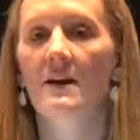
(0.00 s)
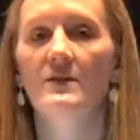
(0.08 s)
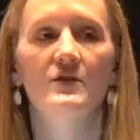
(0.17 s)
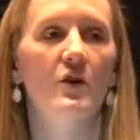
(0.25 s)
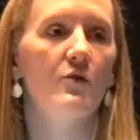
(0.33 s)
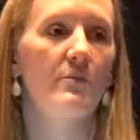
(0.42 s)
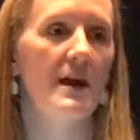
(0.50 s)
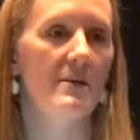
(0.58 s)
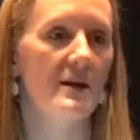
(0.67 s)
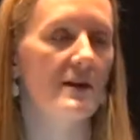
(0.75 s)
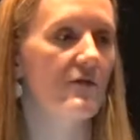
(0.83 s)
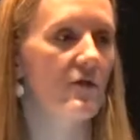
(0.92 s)
So
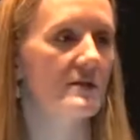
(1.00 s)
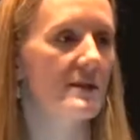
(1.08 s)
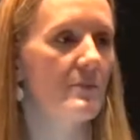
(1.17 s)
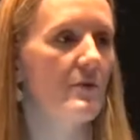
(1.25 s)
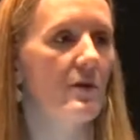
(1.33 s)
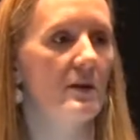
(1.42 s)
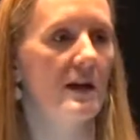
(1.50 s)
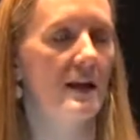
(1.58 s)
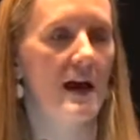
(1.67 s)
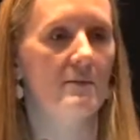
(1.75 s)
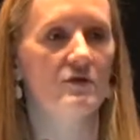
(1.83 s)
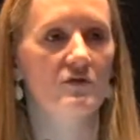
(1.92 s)
maybe, for example, an
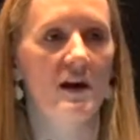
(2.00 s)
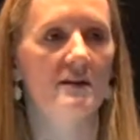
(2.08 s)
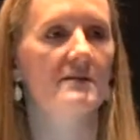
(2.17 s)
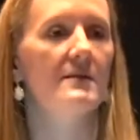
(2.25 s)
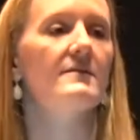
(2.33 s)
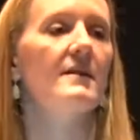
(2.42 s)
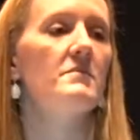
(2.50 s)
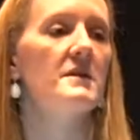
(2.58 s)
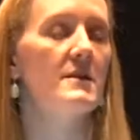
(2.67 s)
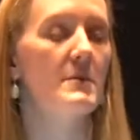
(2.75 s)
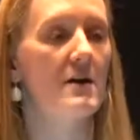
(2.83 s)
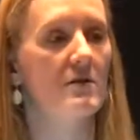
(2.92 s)
abstract said
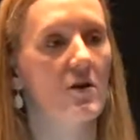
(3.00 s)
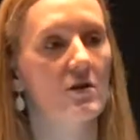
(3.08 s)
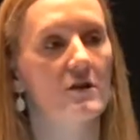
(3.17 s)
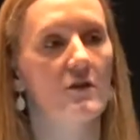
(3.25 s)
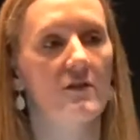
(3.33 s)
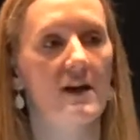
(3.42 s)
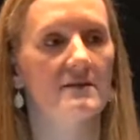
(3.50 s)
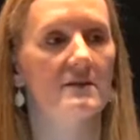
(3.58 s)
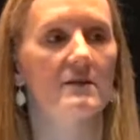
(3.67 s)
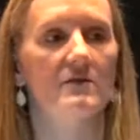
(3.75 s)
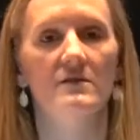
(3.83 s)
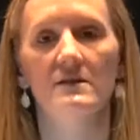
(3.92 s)
something about
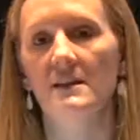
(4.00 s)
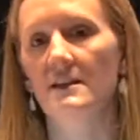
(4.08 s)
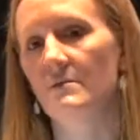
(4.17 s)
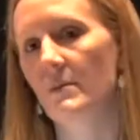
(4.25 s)
cardiovascular disease,